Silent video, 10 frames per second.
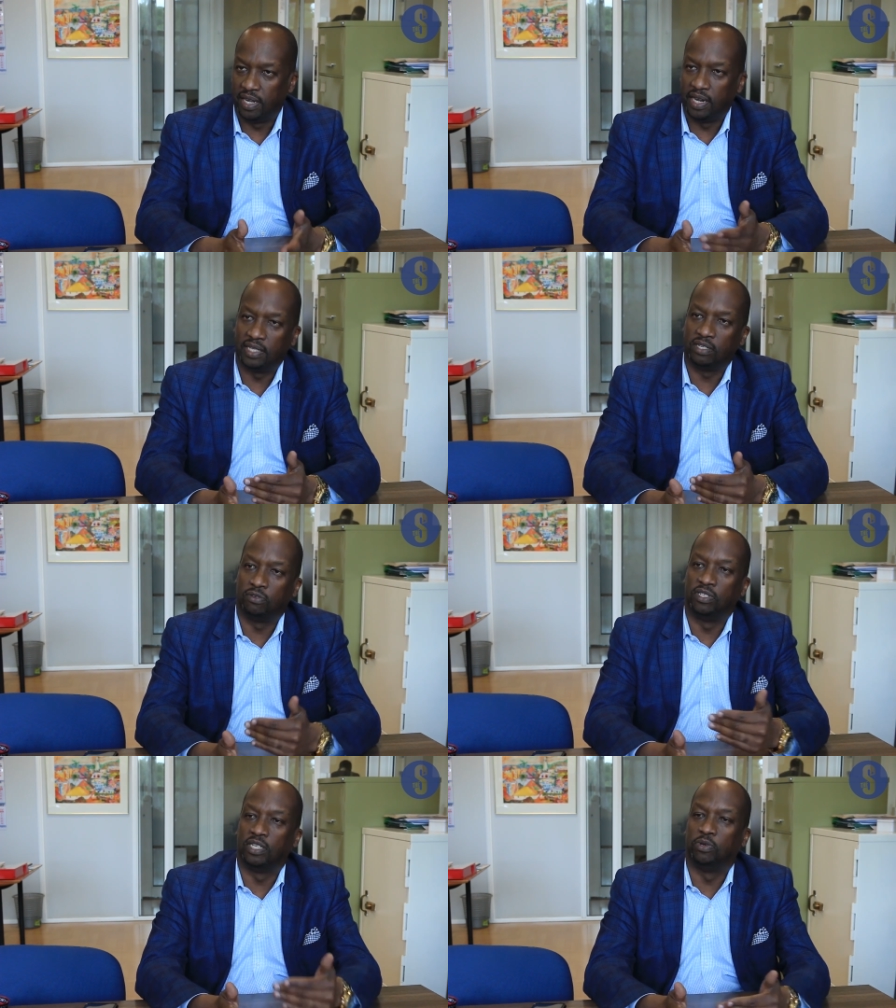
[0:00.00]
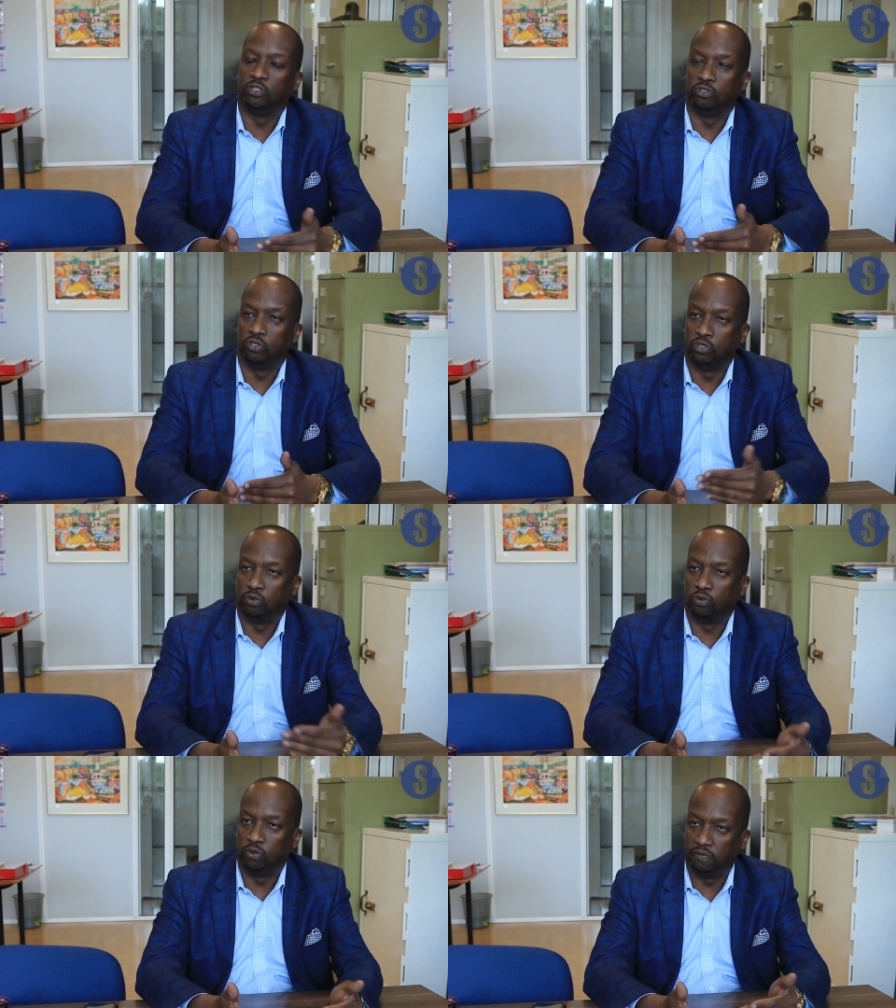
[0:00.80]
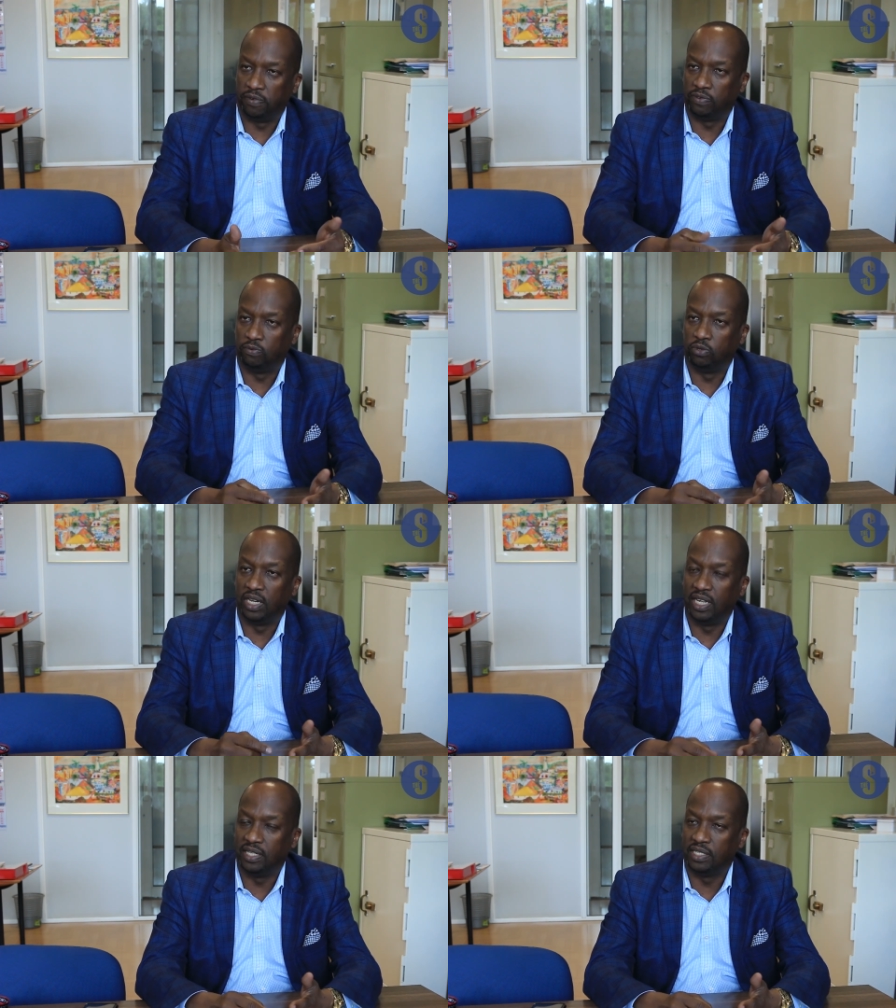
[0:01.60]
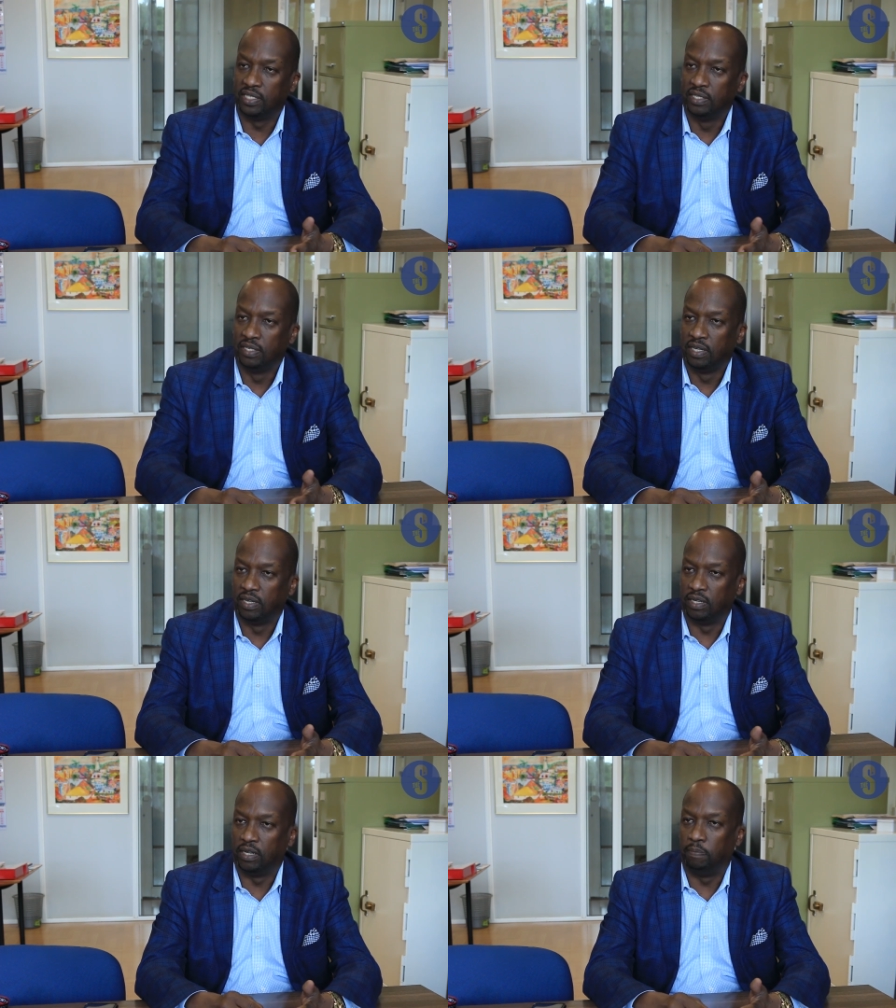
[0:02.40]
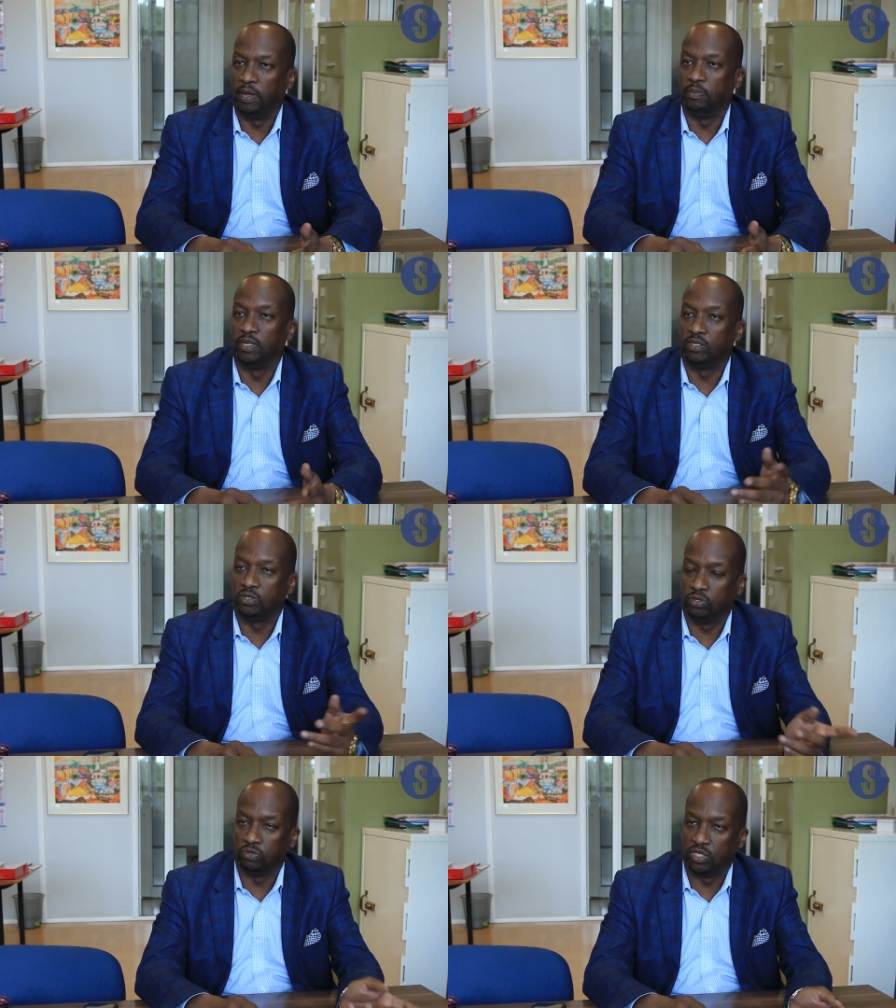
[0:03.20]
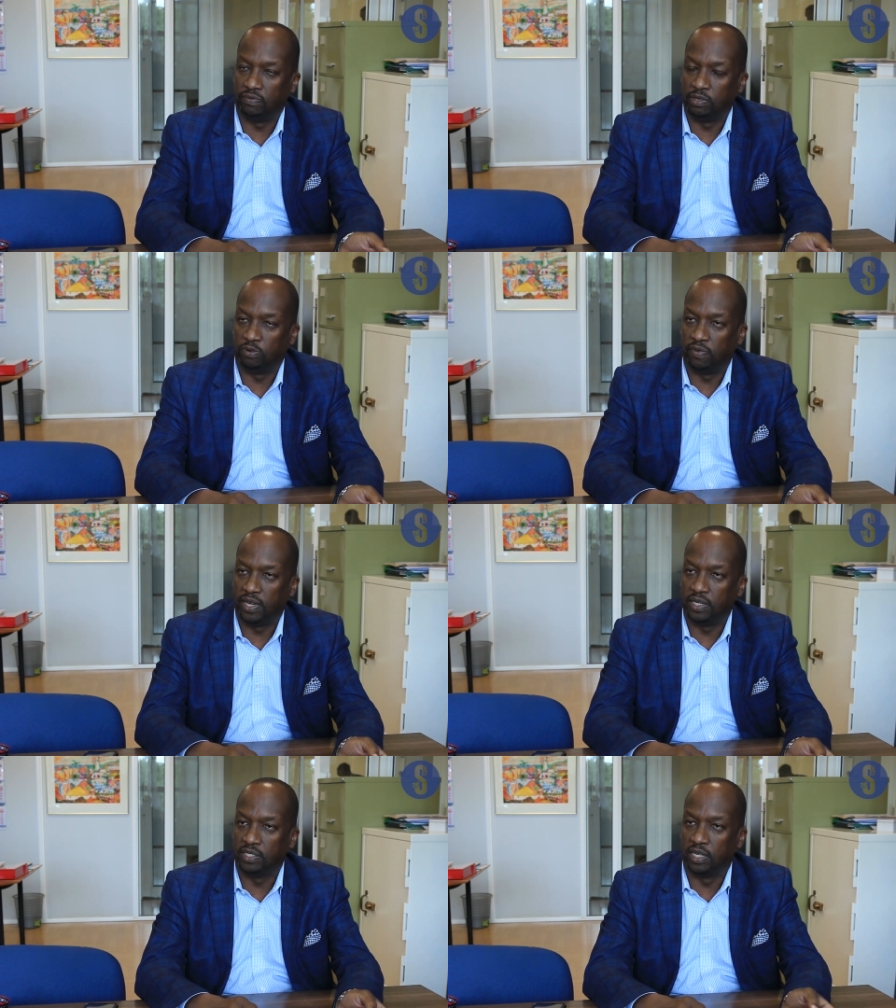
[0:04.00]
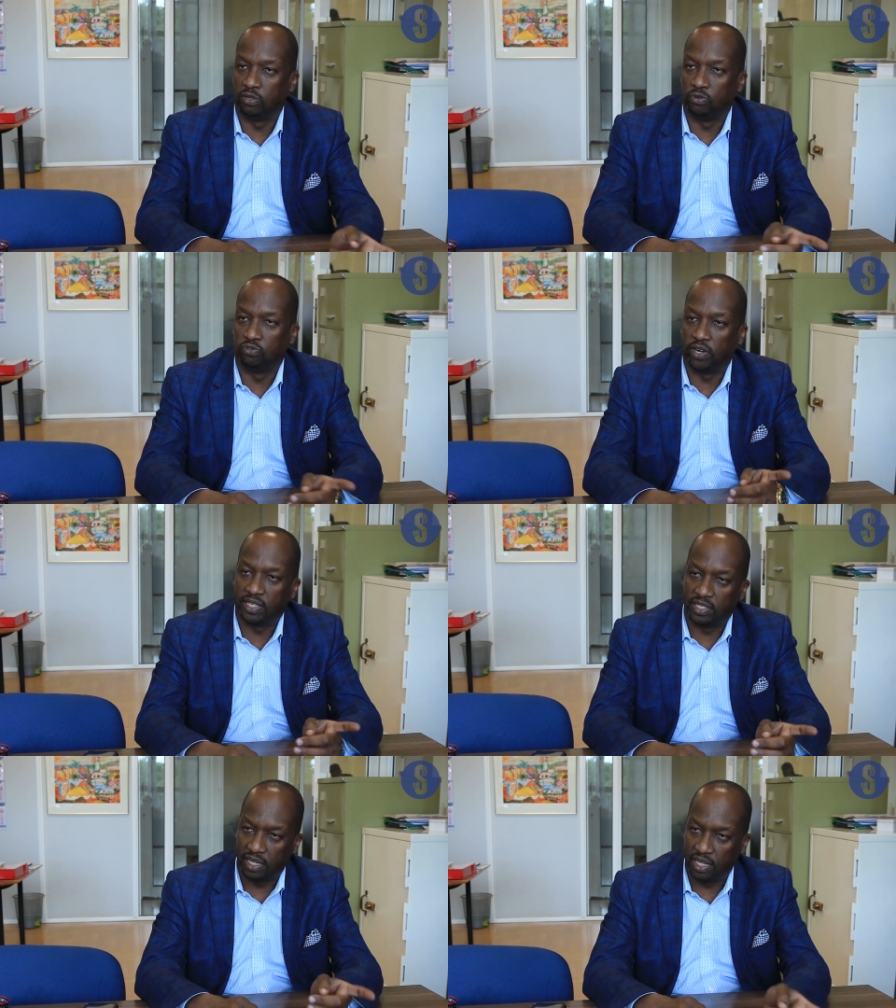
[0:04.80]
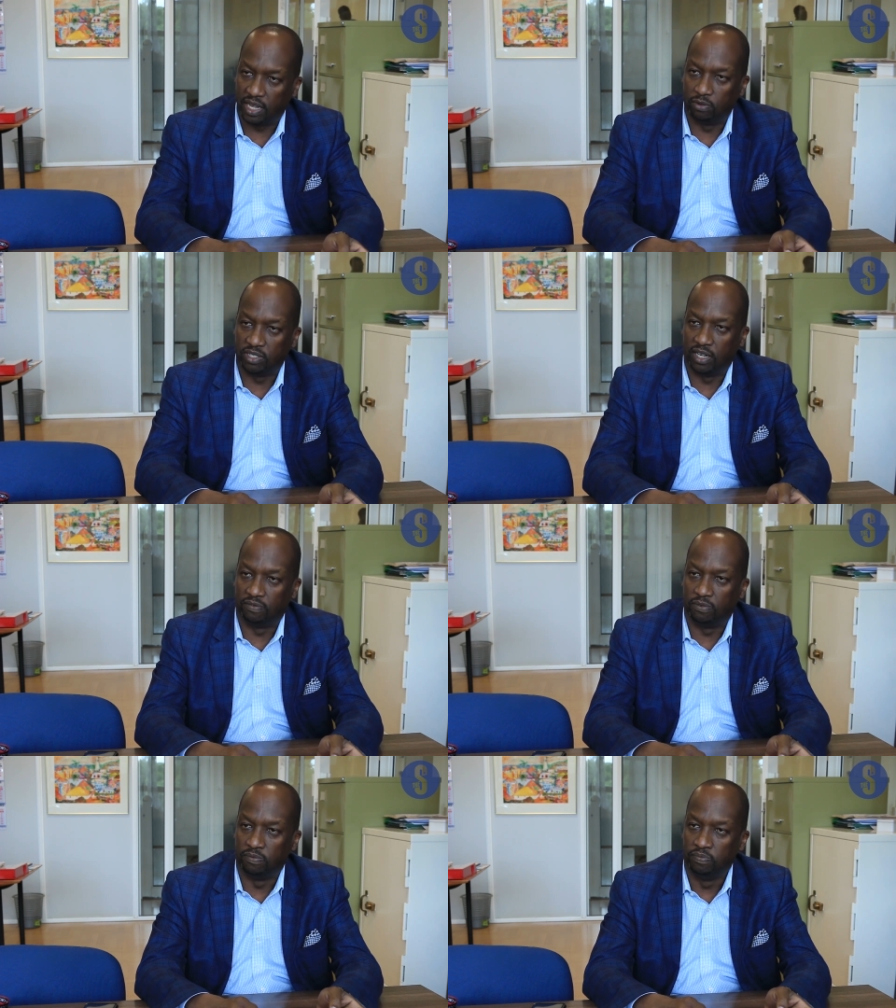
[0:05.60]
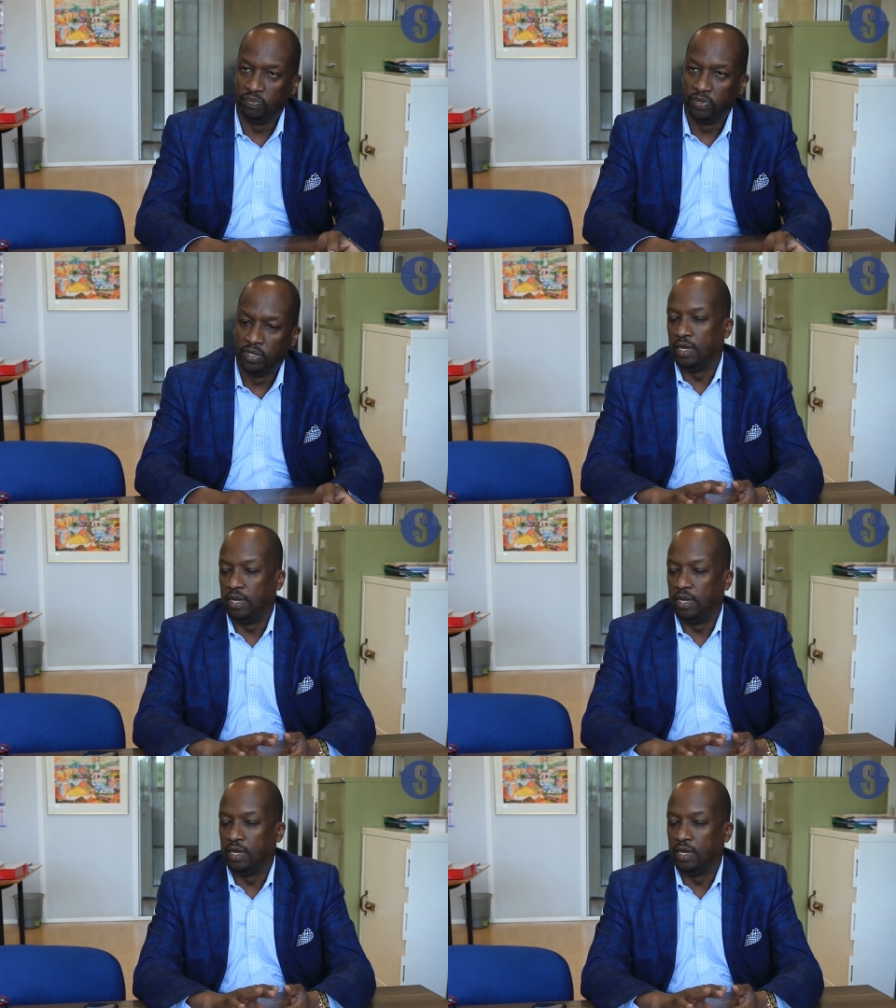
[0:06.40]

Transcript: and has a consequential knock-on effect for delays uh, in payments to service providers and contractors at the county level. Mm -hmm.